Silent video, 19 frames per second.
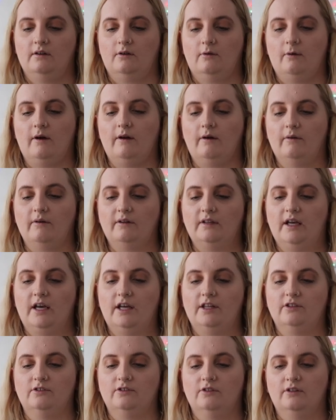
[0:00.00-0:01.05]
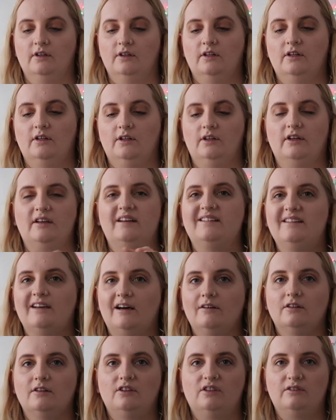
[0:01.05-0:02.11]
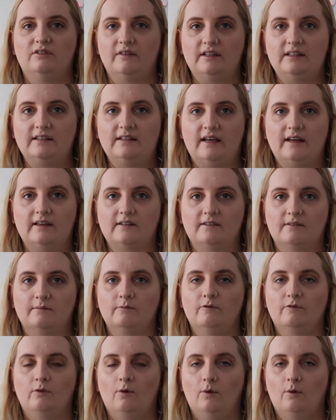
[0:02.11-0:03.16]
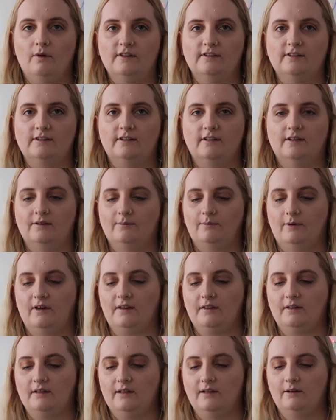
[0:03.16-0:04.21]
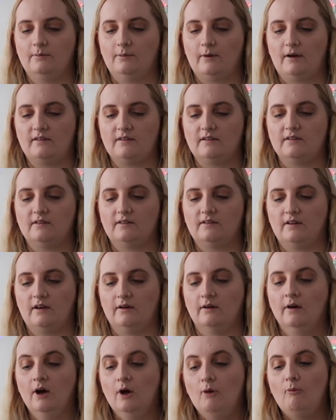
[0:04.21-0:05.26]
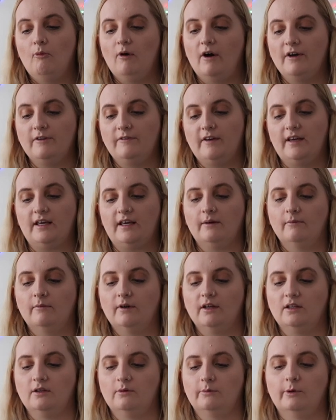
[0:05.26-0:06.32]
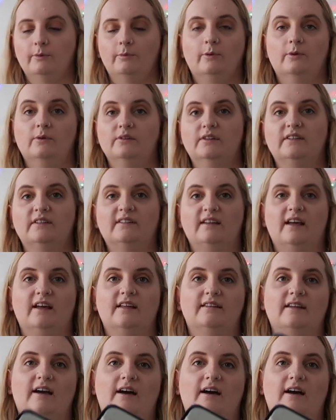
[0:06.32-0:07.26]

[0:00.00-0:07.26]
quote on it, and you could tell that she really takes some thought into buying the little present. So why fit in when you were born to stand